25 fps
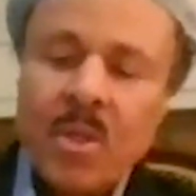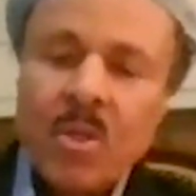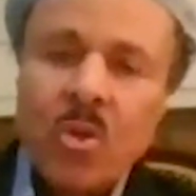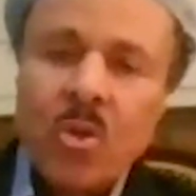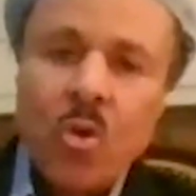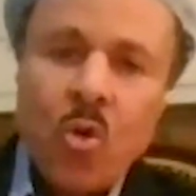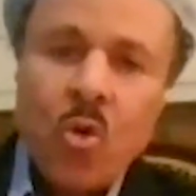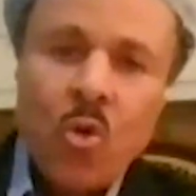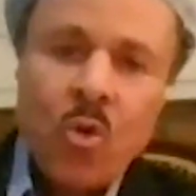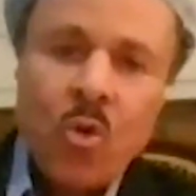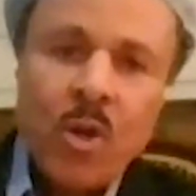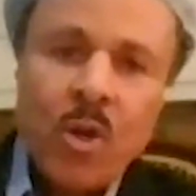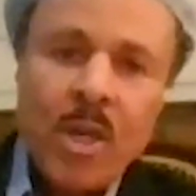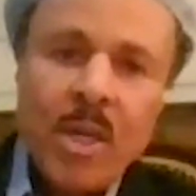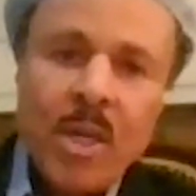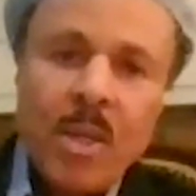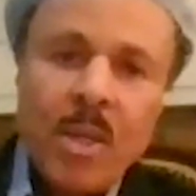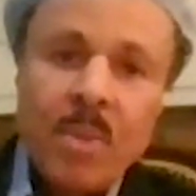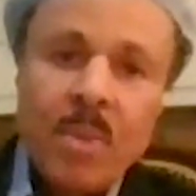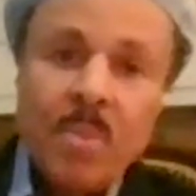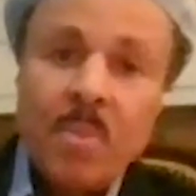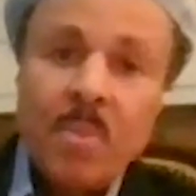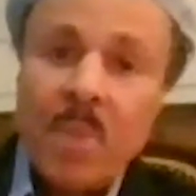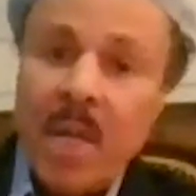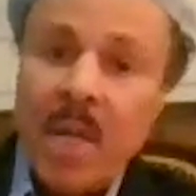Corey
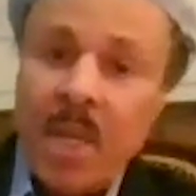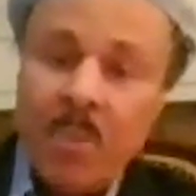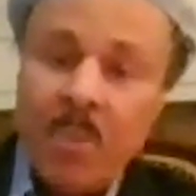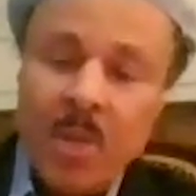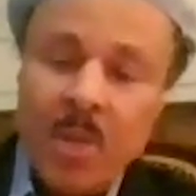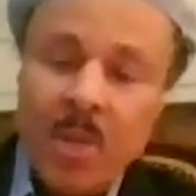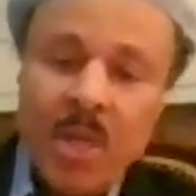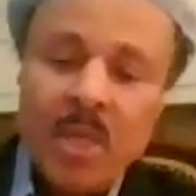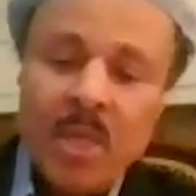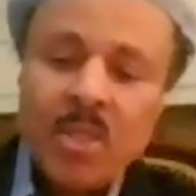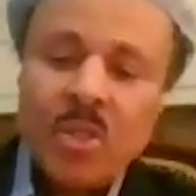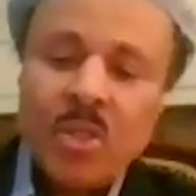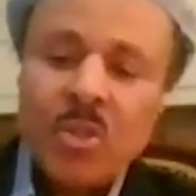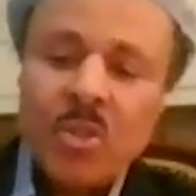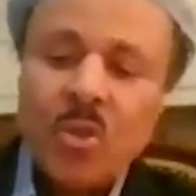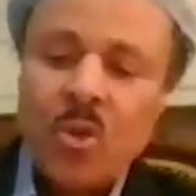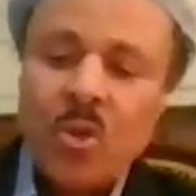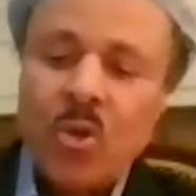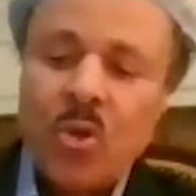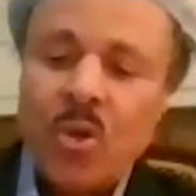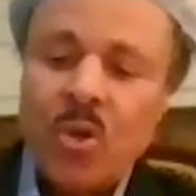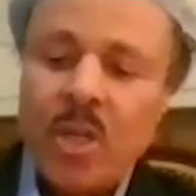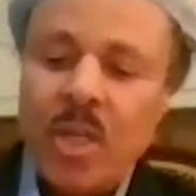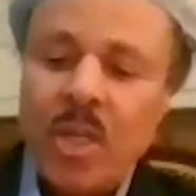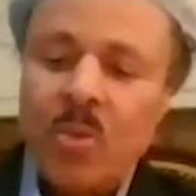and maybe his
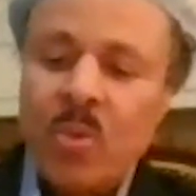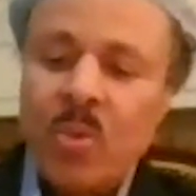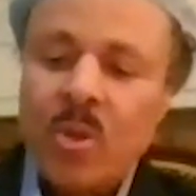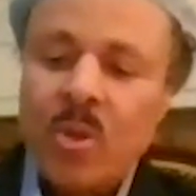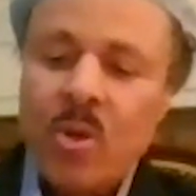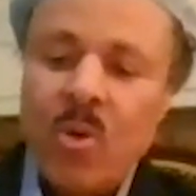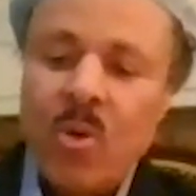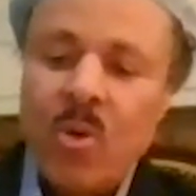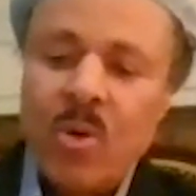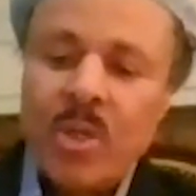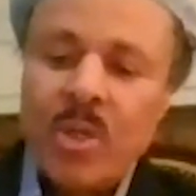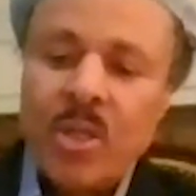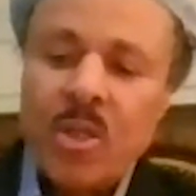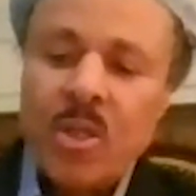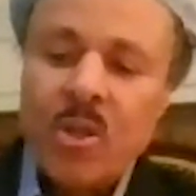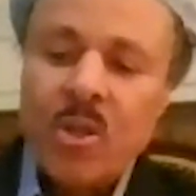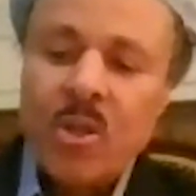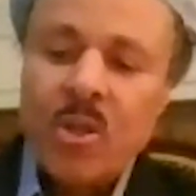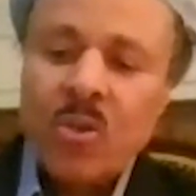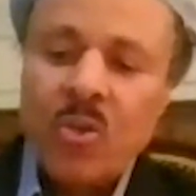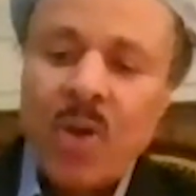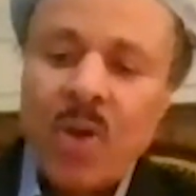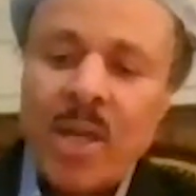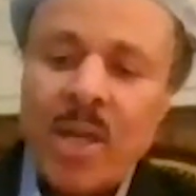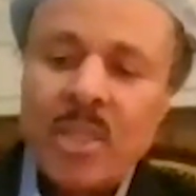attorney will go into their
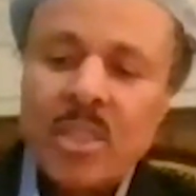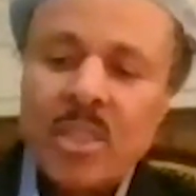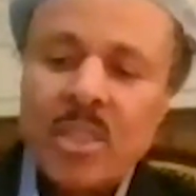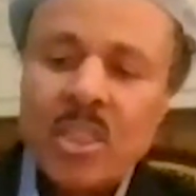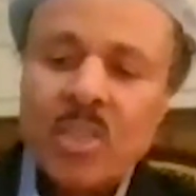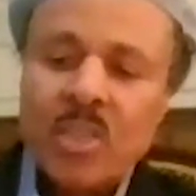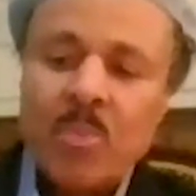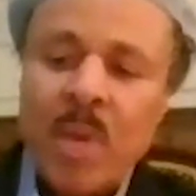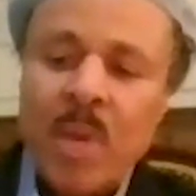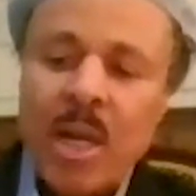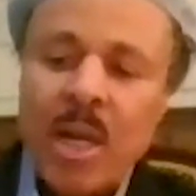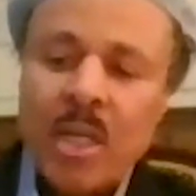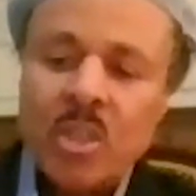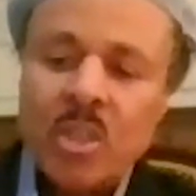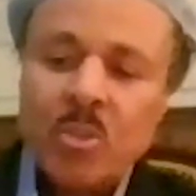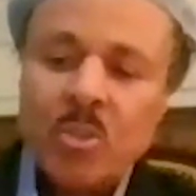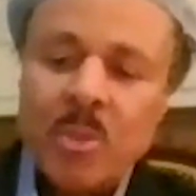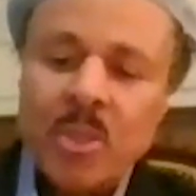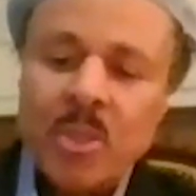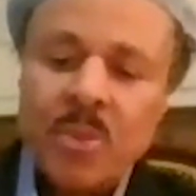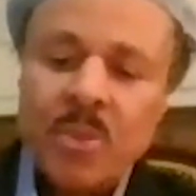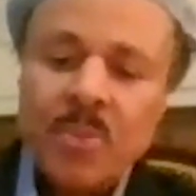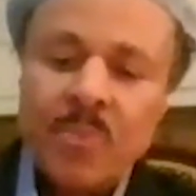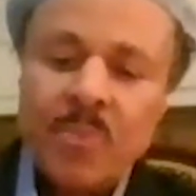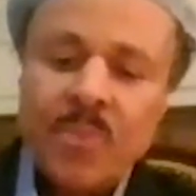crisis
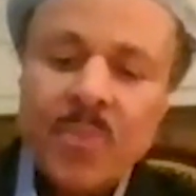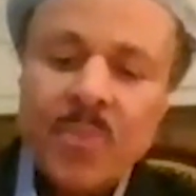management.